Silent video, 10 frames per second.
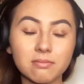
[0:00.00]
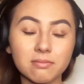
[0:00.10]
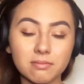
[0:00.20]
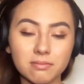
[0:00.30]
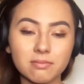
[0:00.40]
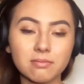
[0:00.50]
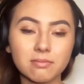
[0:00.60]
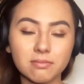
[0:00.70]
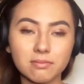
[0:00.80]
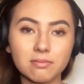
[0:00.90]

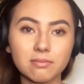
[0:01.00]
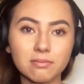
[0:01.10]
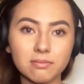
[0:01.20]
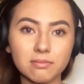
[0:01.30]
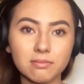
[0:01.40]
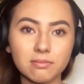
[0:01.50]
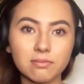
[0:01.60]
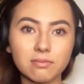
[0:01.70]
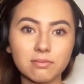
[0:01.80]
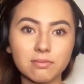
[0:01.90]

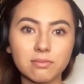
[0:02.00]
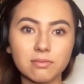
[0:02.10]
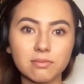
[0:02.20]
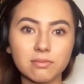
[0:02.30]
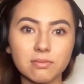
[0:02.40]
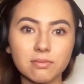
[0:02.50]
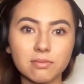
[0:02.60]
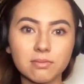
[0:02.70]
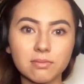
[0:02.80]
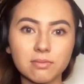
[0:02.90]

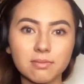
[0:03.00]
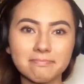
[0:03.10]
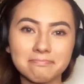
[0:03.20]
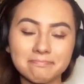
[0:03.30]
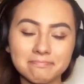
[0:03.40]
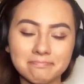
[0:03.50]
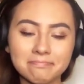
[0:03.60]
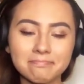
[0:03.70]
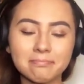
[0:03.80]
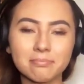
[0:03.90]

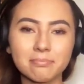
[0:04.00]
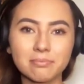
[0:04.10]
No words are spoken by the person on screen.